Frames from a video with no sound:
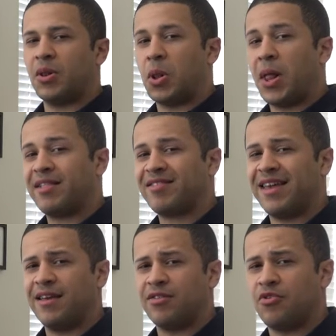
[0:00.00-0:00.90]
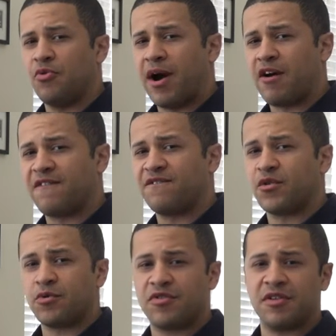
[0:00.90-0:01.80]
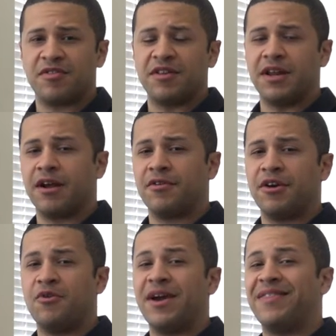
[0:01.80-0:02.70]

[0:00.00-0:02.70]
let's get into our first scenario,